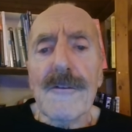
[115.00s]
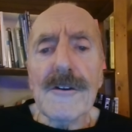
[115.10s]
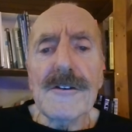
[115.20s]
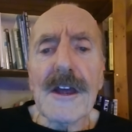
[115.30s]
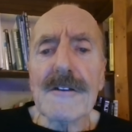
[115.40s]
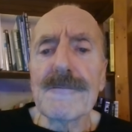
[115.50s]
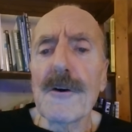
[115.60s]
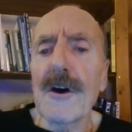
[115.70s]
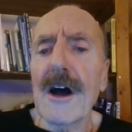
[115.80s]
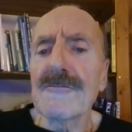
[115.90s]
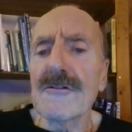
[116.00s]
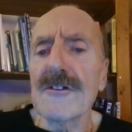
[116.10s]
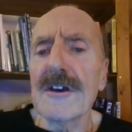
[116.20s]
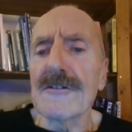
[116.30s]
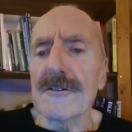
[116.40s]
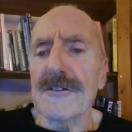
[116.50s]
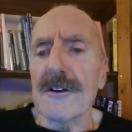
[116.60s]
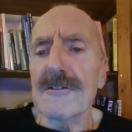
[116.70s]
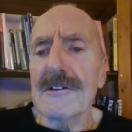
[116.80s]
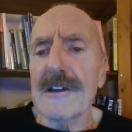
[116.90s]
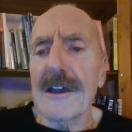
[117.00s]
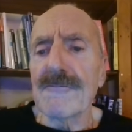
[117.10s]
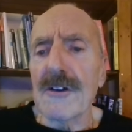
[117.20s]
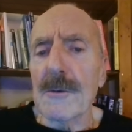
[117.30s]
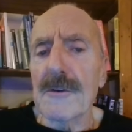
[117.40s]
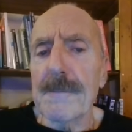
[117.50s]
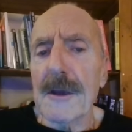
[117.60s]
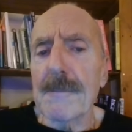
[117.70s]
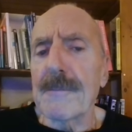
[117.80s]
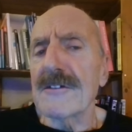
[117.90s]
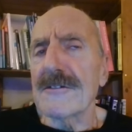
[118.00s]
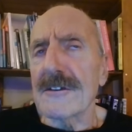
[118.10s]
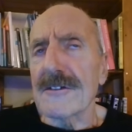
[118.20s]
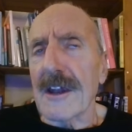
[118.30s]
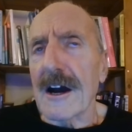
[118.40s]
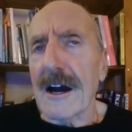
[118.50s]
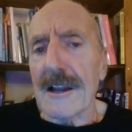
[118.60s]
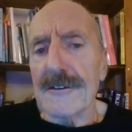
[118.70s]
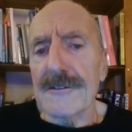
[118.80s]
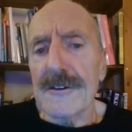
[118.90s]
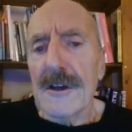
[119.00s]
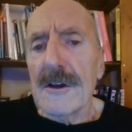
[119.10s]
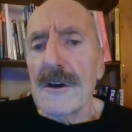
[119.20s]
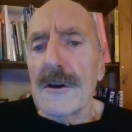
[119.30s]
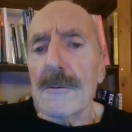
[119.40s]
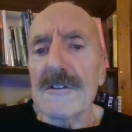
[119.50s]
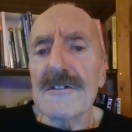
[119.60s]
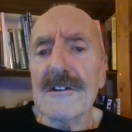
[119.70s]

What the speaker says: For the next 400 years or so, slavery was big business in Ireland, with